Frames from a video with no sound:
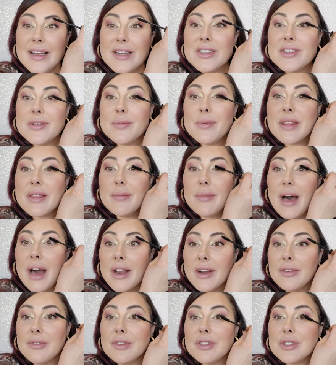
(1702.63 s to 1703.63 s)
Should be the
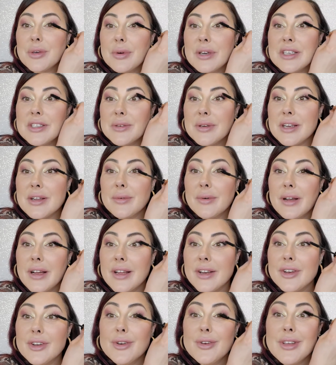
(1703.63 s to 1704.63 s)
motto for
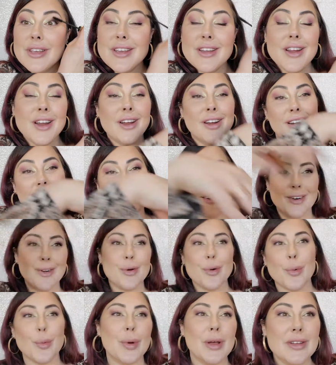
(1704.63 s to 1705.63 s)
2021. New year,
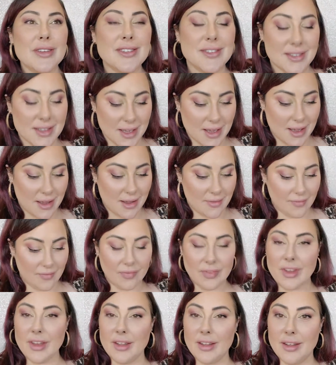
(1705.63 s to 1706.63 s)
we'll see.
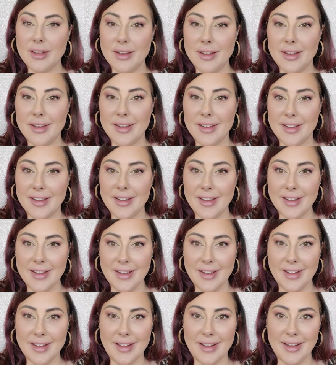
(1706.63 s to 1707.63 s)

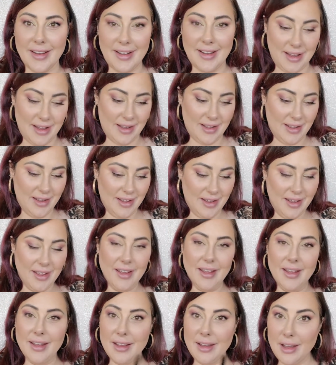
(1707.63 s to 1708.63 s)

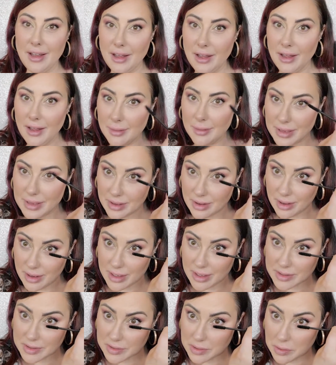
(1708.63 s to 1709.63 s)
Oh my
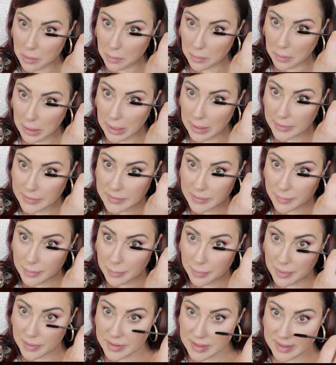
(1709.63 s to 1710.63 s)
gosh. Okay, so I'm
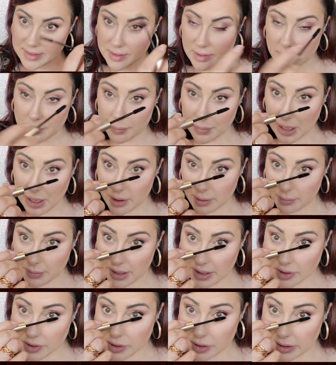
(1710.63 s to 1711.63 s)
going to put this on the bottom
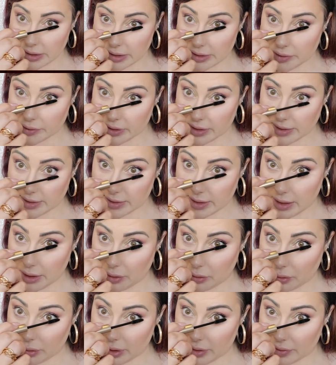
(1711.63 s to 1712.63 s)
lashes. Do you guys see
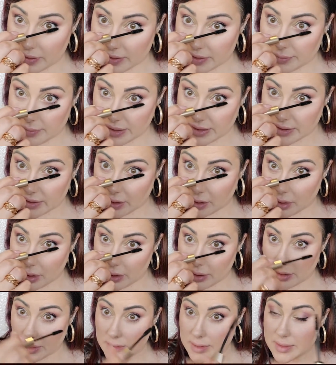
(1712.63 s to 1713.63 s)
how great this
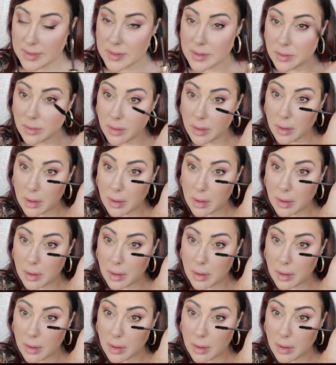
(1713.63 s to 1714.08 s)
mascara is?